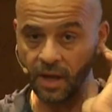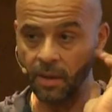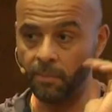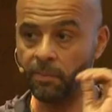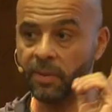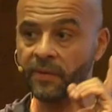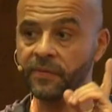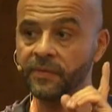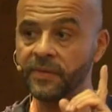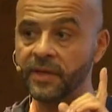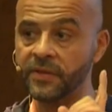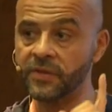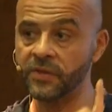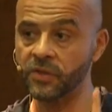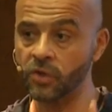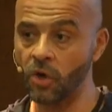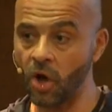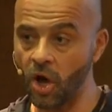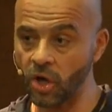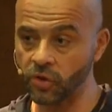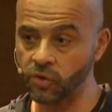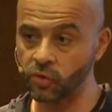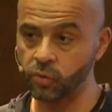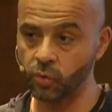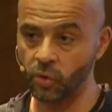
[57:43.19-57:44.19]
But the
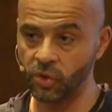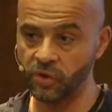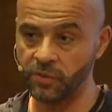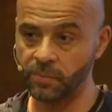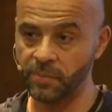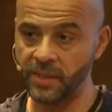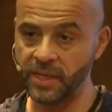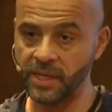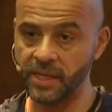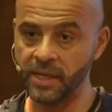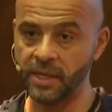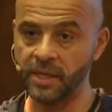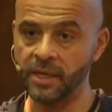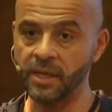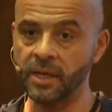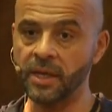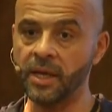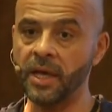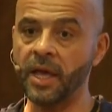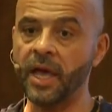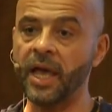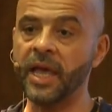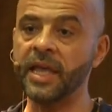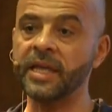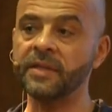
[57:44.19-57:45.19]
thought would be,
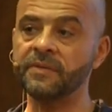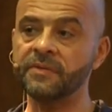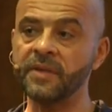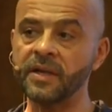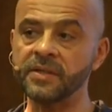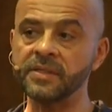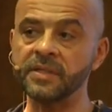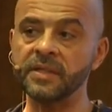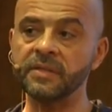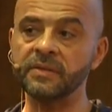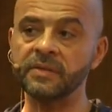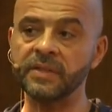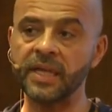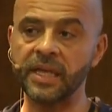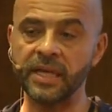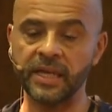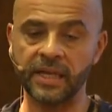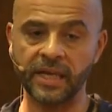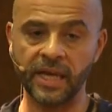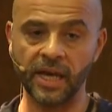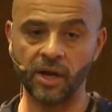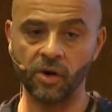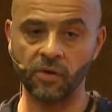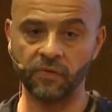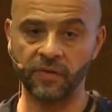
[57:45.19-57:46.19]
he doesn't take
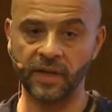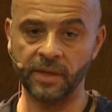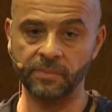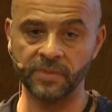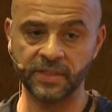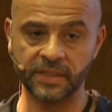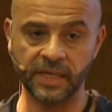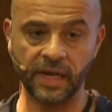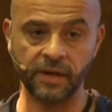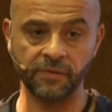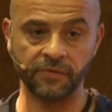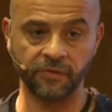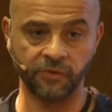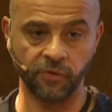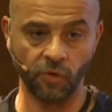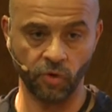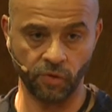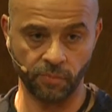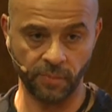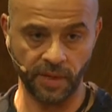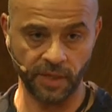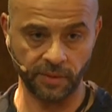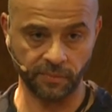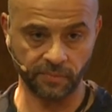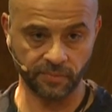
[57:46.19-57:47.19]
care of himself for
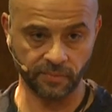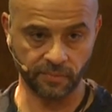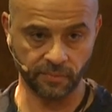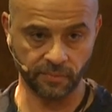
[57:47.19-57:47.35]
me.